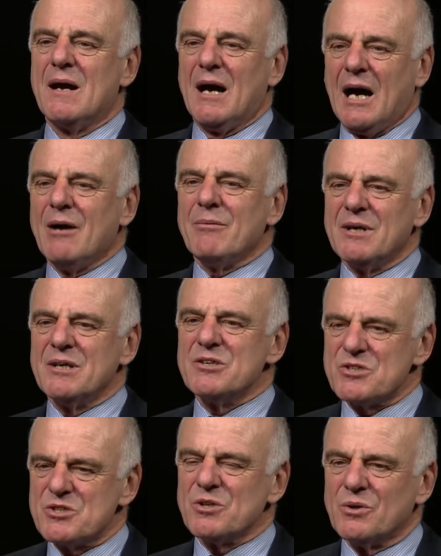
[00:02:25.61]
I would
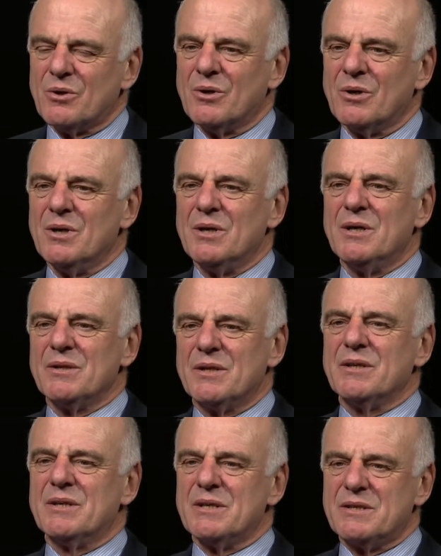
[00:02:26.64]
ensure
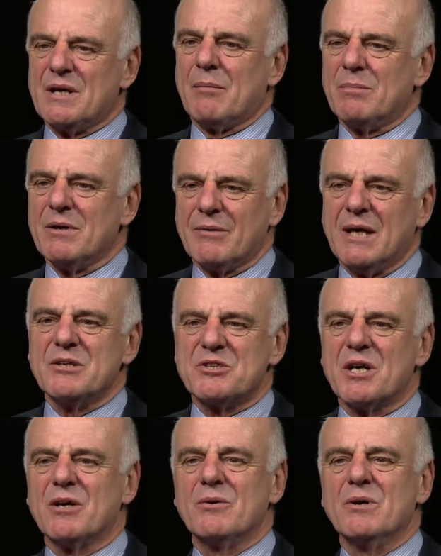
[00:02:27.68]
that the
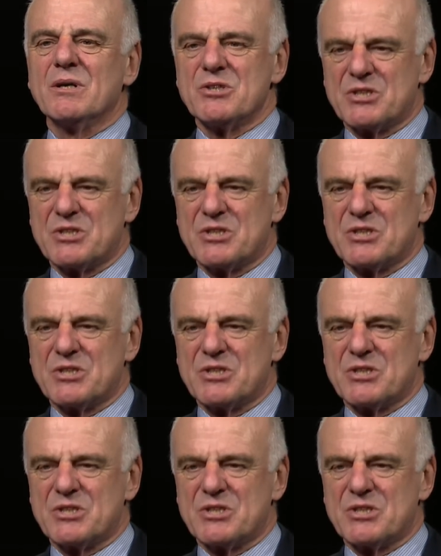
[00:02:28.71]
WHO